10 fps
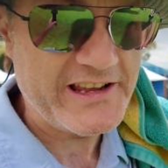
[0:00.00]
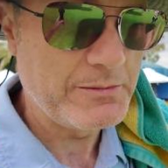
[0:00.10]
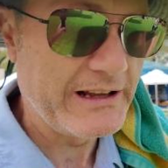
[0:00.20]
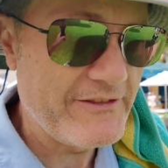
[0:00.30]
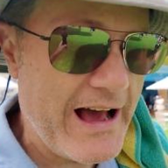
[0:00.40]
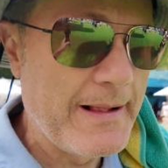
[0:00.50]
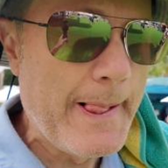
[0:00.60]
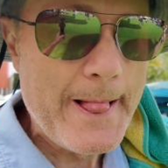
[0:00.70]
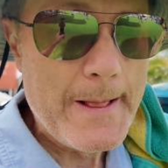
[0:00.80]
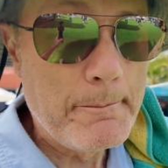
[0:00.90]
Can you believe that?
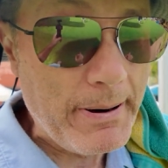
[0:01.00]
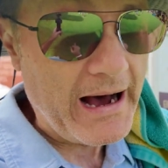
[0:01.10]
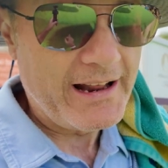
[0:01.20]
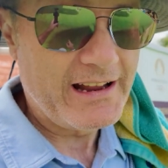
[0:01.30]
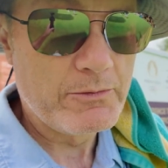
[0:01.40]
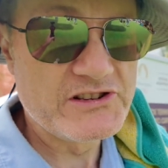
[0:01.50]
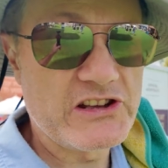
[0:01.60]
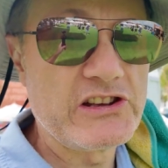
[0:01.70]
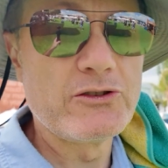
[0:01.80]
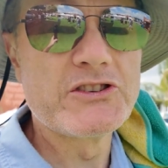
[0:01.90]
But it was a
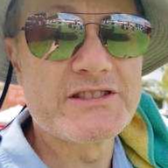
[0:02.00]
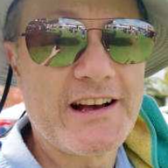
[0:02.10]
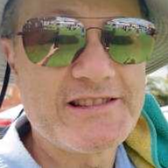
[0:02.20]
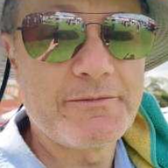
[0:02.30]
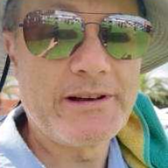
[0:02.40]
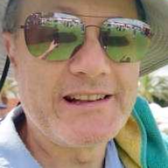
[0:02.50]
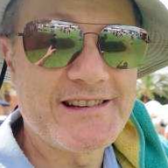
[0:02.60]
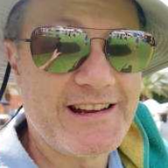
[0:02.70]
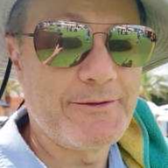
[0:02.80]
huge slice of pizza,